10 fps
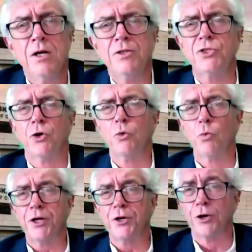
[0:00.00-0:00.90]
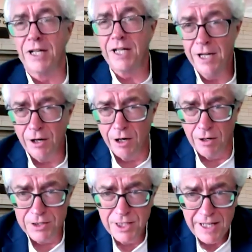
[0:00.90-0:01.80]
So what you're going to
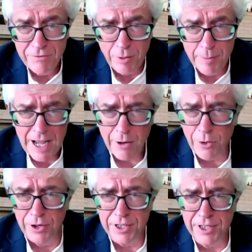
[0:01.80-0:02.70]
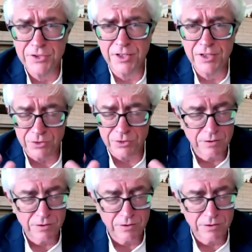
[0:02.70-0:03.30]
hear today from Howard is this